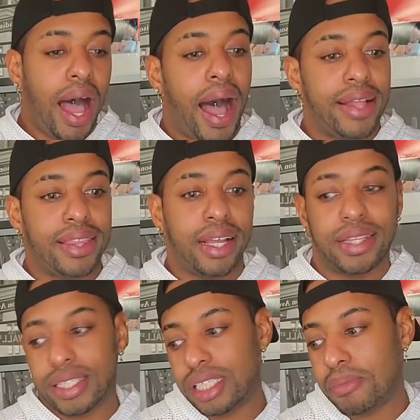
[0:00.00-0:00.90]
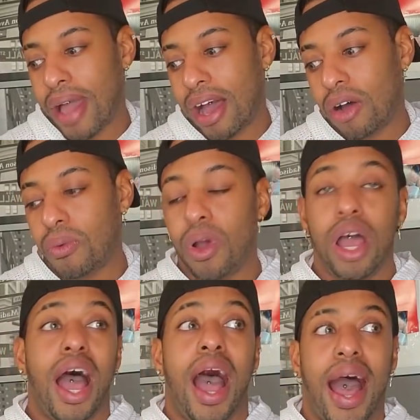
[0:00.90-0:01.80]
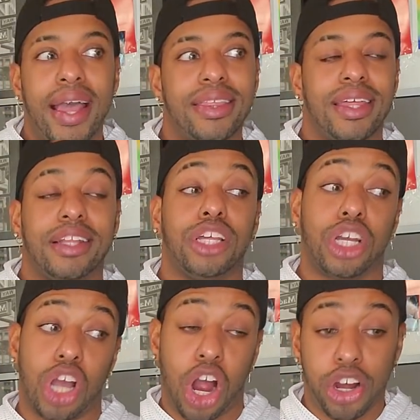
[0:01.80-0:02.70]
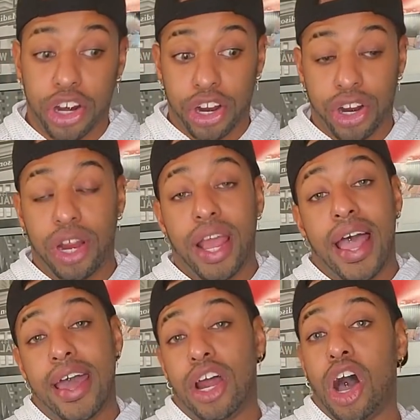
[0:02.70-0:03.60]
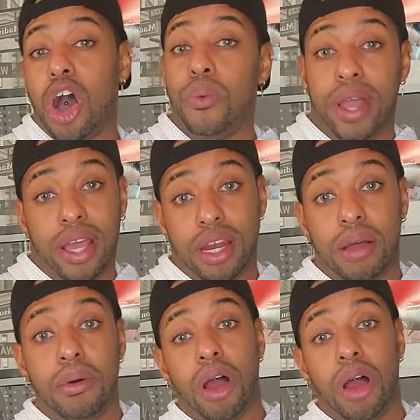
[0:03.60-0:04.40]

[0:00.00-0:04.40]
I think that somehow, I think the gardener and Owen